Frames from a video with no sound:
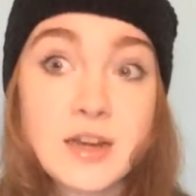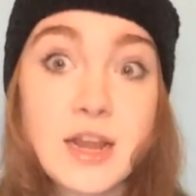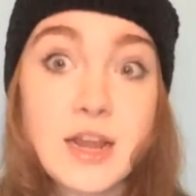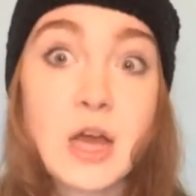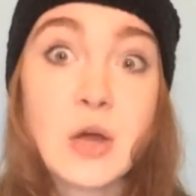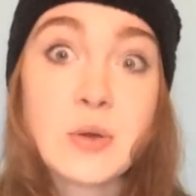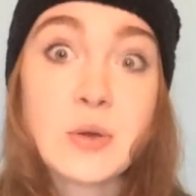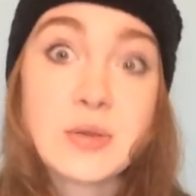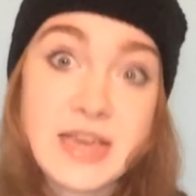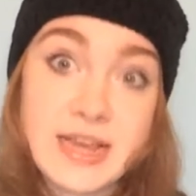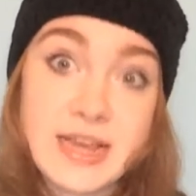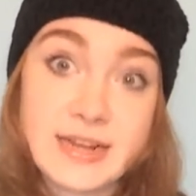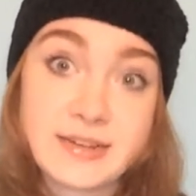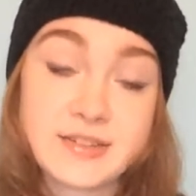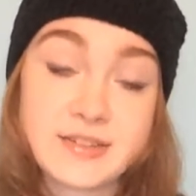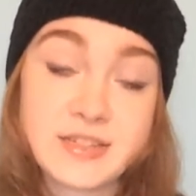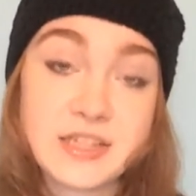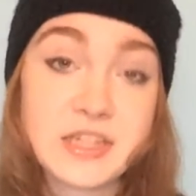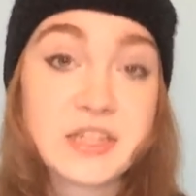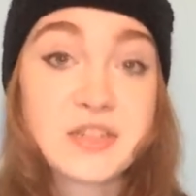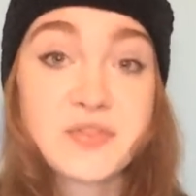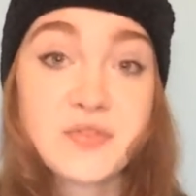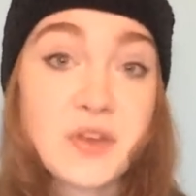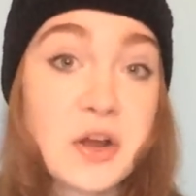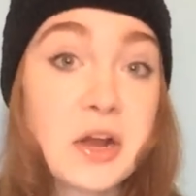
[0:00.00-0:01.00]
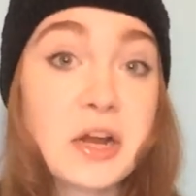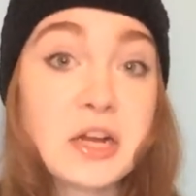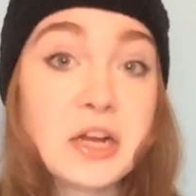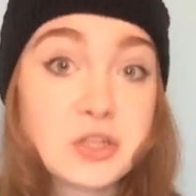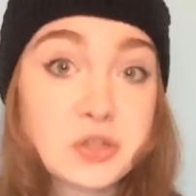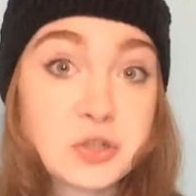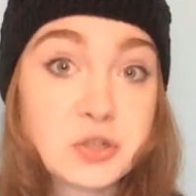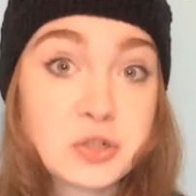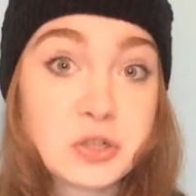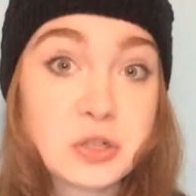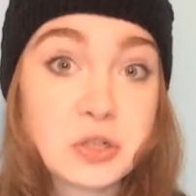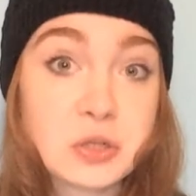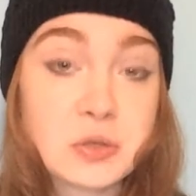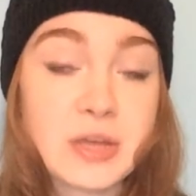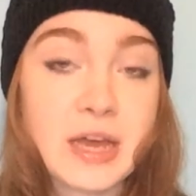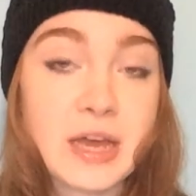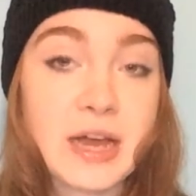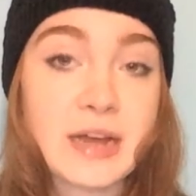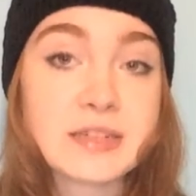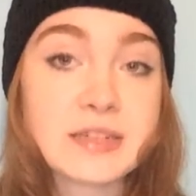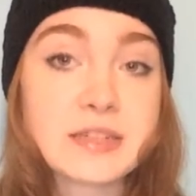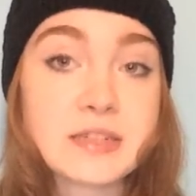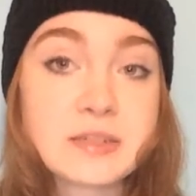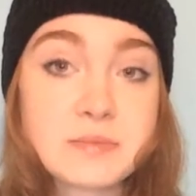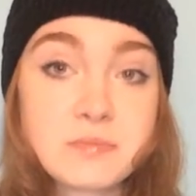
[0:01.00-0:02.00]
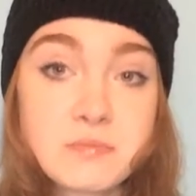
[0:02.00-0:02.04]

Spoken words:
Now, yes, it is very true that